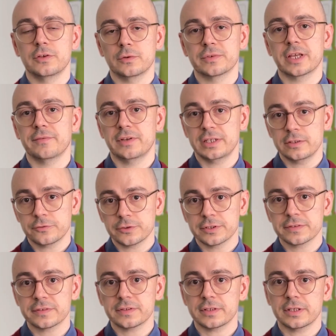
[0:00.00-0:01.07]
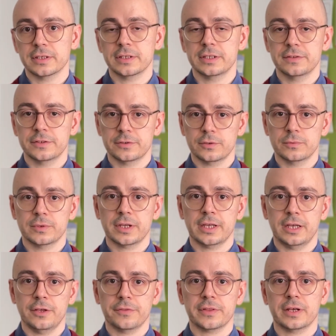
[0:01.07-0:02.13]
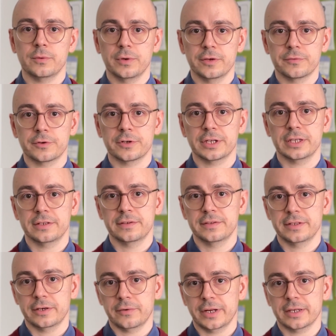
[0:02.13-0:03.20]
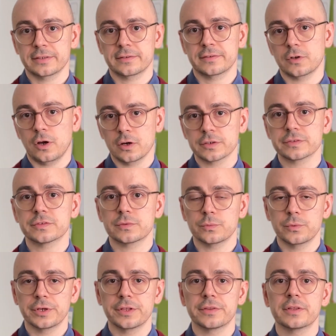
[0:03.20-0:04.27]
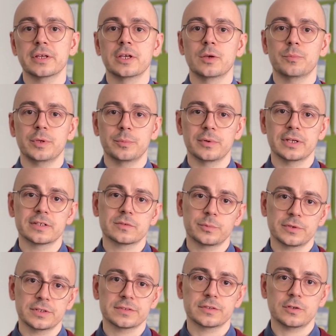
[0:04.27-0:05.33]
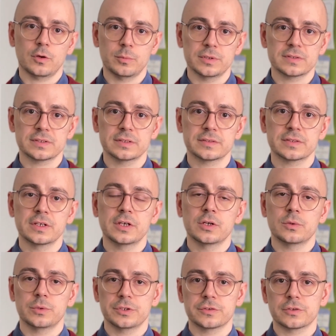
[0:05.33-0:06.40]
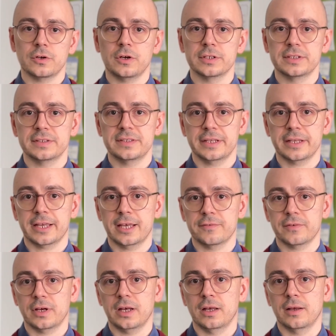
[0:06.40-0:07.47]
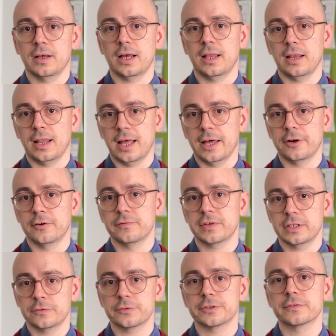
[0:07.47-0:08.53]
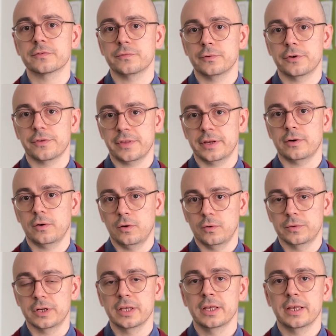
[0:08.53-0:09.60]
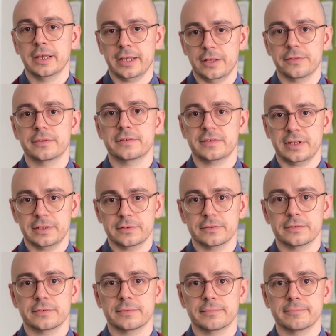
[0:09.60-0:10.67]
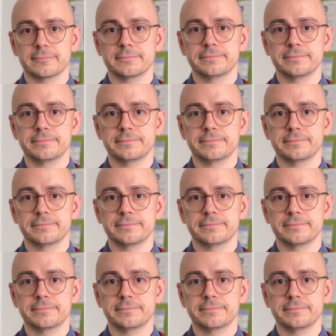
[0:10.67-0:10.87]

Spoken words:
don't have an interest in their own health. However, in direct talks with people experiencing homelessness, we saw that they have a lot of interest for their own health status.